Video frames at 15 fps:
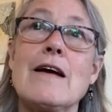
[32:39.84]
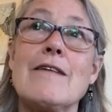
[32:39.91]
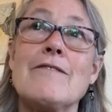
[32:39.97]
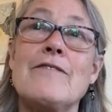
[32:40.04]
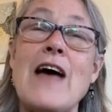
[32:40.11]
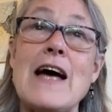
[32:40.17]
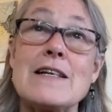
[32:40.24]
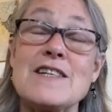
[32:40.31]

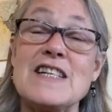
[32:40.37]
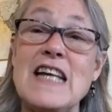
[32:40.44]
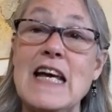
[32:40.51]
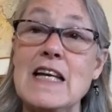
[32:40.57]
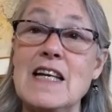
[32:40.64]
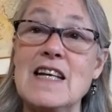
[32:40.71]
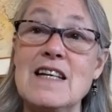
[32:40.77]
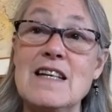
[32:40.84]

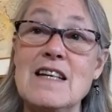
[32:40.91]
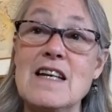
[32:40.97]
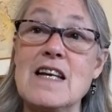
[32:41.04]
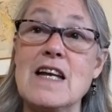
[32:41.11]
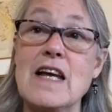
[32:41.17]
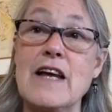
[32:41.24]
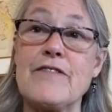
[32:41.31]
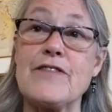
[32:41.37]
vaccinated,
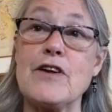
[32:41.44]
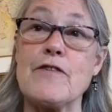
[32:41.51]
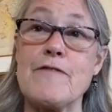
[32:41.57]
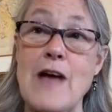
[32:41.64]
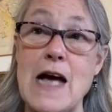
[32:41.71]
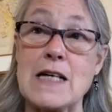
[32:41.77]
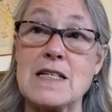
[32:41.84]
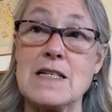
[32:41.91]
if they're
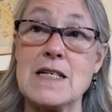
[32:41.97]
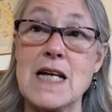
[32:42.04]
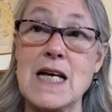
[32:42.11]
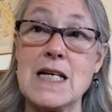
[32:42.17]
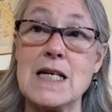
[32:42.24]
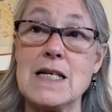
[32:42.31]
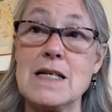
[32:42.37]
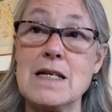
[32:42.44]

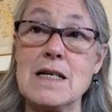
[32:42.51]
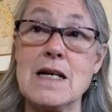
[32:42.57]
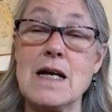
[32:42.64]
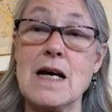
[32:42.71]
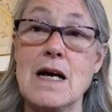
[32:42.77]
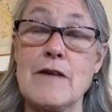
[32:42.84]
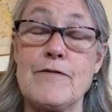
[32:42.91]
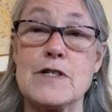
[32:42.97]
vaccinated,
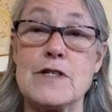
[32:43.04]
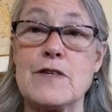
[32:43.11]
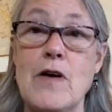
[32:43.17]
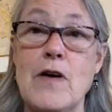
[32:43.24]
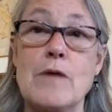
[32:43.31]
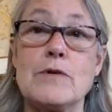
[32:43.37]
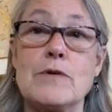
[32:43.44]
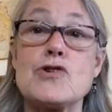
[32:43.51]
first of
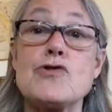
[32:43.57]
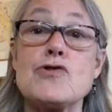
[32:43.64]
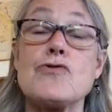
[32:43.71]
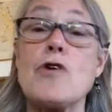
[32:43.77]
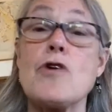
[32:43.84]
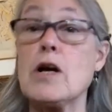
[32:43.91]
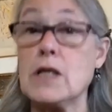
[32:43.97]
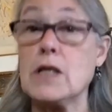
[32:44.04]
all, I would
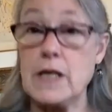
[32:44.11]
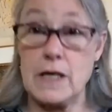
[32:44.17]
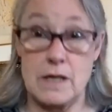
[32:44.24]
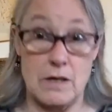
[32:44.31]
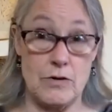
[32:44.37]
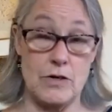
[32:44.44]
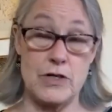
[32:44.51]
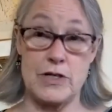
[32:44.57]
strongly
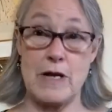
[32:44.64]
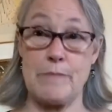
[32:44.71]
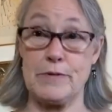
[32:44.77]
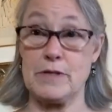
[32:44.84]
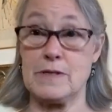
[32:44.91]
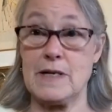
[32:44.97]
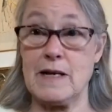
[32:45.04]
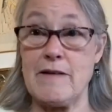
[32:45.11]
encourage that
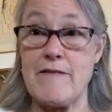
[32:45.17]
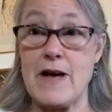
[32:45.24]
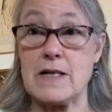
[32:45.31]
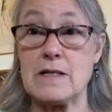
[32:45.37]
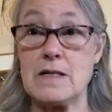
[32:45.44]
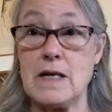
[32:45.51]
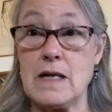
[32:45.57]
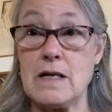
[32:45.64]
person to get
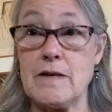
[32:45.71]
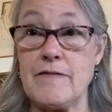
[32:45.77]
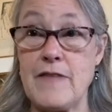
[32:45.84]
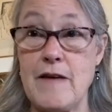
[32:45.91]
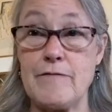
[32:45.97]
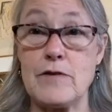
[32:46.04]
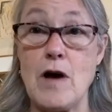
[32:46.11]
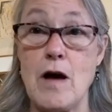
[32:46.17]
vaccinated if
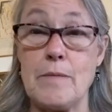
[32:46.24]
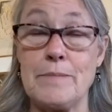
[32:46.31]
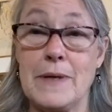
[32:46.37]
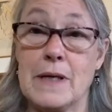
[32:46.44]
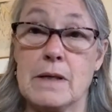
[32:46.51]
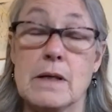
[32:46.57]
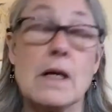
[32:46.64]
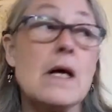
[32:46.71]
they've not
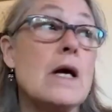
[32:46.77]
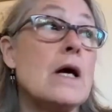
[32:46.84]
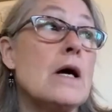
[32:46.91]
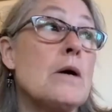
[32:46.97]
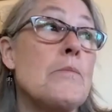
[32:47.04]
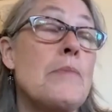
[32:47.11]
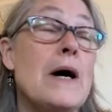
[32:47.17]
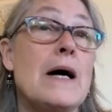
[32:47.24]
been.
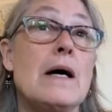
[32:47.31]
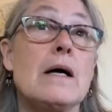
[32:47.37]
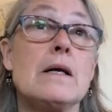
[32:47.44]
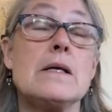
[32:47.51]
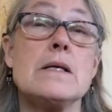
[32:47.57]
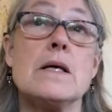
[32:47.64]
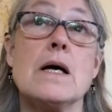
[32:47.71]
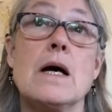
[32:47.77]

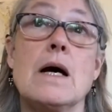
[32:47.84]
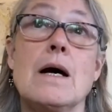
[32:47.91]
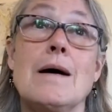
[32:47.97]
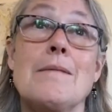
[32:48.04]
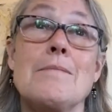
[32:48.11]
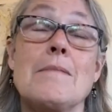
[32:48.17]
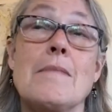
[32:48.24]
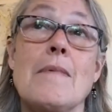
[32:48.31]
But
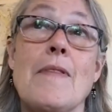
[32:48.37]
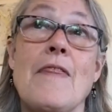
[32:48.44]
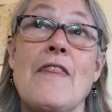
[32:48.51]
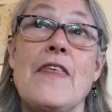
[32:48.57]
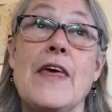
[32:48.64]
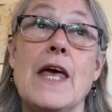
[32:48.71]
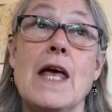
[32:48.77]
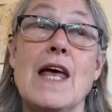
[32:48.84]

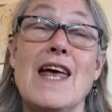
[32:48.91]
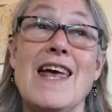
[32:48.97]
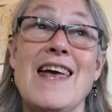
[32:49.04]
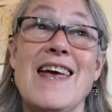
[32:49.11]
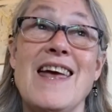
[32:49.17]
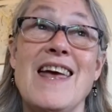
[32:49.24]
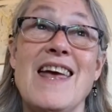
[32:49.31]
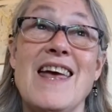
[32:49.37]

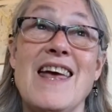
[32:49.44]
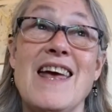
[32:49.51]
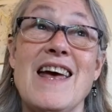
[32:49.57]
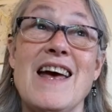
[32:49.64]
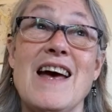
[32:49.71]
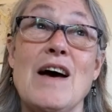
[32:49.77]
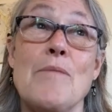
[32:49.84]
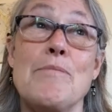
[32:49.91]
the
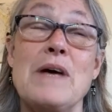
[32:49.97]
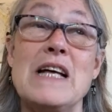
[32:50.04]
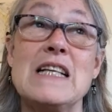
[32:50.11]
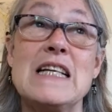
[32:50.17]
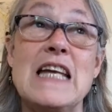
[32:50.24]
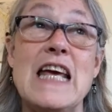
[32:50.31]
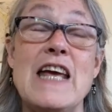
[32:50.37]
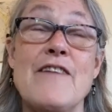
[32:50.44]

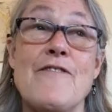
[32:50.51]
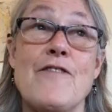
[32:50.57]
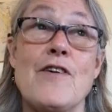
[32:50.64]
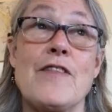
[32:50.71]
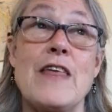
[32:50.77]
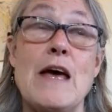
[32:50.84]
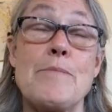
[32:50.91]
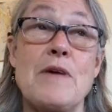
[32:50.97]
ability
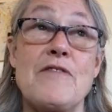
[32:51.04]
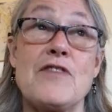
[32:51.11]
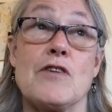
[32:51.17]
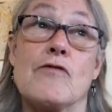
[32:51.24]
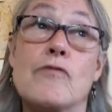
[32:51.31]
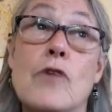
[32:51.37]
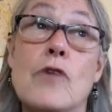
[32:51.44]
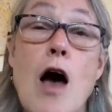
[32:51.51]
for them, if
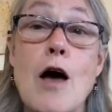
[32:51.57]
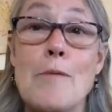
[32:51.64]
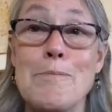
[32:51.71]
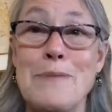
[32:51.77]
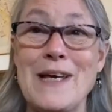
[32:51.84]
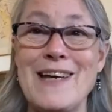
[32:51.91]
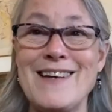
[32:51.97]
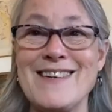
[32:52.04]
they've not
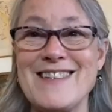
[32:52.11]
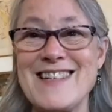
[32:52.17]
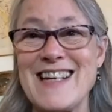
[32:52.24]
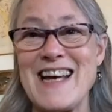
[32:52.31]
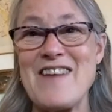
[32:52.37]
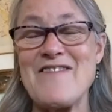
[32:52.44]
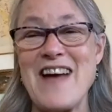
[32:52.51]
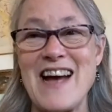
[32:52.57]
been, to
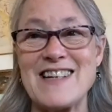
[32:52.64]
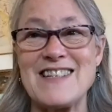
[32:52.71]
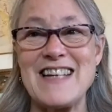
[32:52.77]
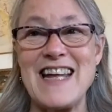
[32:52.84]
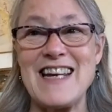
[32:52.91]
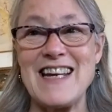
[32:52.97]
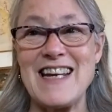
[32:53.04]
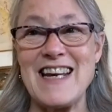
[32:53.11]
get
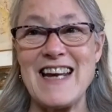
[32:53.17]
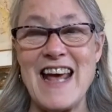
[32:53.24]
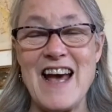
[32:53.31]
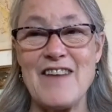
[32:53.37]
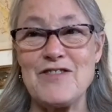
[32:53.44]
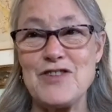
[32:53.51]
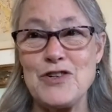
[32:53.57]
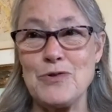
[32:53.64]
vaccinated and
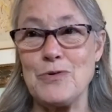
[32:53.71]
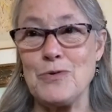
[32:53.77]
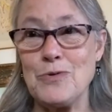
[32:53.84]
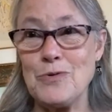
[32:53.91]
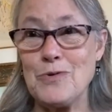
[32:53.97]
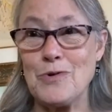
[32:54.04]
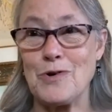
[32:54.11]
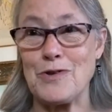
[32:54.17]
have 2
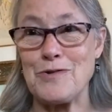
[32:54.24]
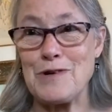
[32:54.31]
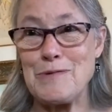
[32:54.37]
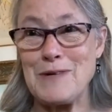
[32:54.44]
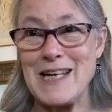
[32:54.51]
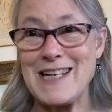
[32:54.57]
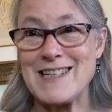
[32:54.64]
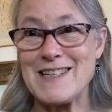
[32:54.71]
or 3
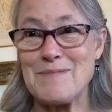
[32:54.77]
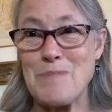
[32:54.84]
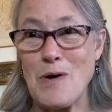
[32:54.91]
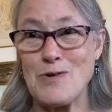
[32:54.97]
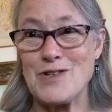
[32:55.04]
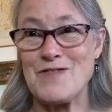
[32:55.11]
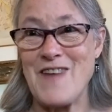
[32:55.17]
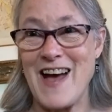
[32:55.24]
weeks
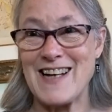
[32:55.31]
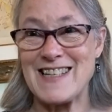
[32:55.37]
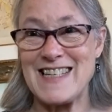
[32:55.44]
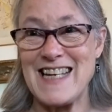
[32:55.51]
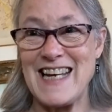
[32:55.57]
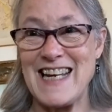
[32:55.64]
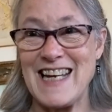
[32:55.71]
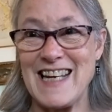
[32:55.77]

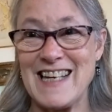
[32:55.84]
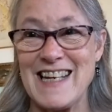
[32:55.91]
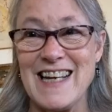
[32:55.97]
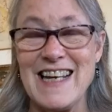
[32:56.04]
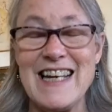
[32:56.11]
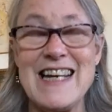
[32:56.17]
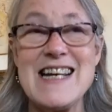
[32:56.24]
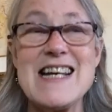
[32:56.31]
post-vaccine
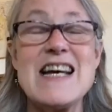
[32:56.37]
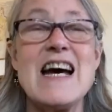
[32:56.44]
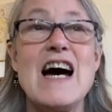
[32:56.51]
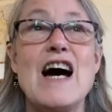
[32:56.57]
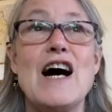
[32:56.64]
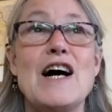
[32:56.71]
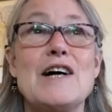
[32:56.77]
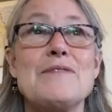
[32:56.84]

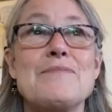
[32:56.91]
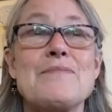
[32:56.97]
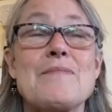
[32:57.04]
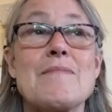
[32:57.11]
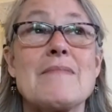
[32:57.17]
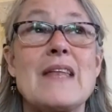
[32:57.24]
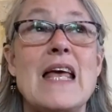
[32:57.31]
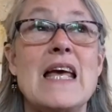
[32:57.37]

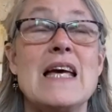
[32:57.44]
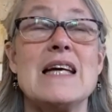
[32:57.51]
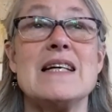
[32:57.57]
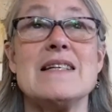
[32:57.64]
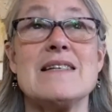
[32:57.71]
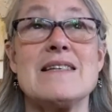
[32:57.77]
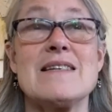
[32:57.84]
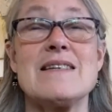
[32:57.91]

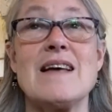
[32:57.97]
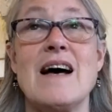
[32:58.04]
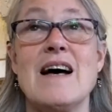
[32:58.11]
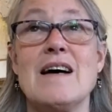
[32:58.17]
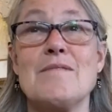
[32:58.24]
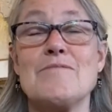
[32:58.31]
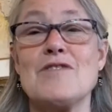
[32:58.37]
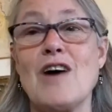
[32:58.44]
is
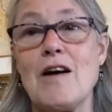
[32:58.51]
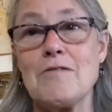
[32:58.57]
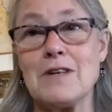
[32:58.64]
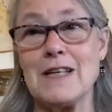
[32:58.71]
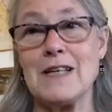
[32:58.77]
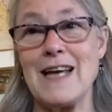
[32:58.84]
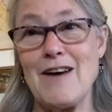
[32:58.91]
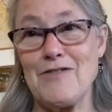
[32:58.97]
not
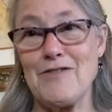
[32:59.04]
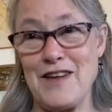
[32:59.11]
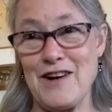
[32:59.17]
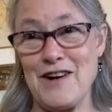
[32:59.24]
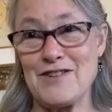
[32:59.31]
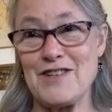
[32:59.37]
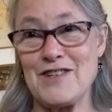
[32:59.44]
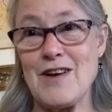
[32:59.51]
really out
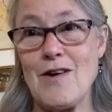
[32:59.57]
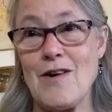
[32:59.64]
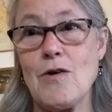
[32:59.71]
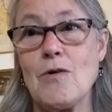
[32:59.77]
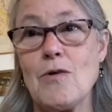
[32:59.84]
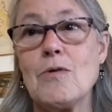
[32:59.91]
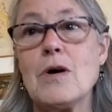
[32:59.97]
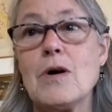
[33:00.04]
there.
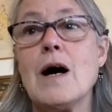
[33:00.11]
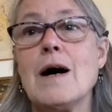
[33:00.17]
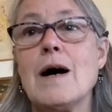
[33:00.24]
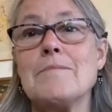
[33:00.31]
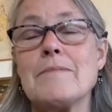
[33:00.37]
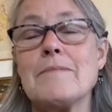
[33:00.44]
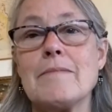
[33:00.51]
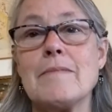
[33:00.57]
So
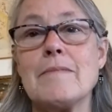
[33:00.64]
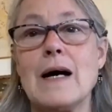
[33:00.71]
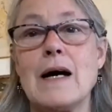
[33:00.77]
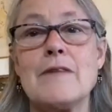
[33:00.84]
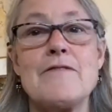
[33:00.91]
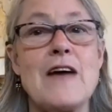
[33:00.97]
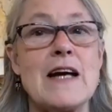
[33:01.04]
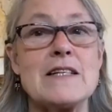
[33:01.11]

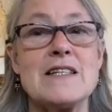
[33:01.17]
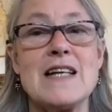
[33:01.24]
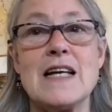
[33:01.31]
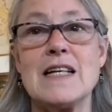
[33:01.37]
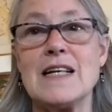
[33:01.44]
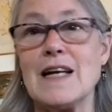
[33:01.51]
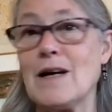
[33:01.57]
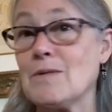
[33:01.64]
unvaccinated, I